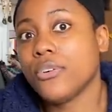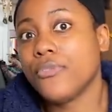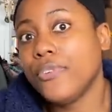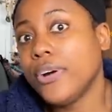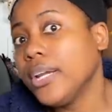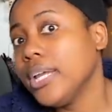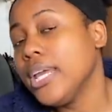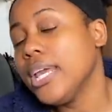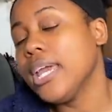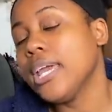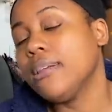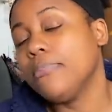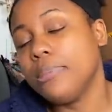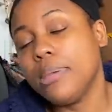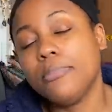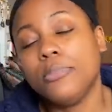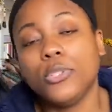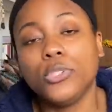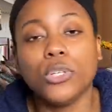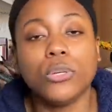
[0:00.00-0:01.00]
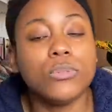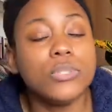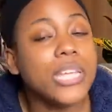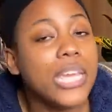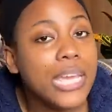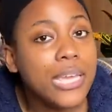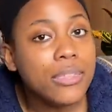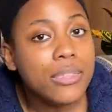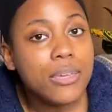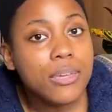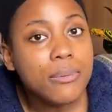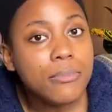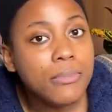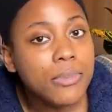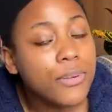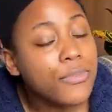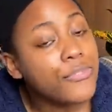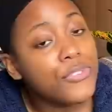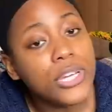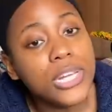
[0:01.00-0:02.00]
funny and people don't take
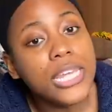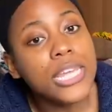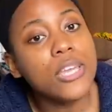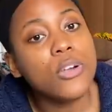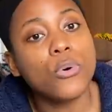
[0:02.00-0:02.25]
them funny,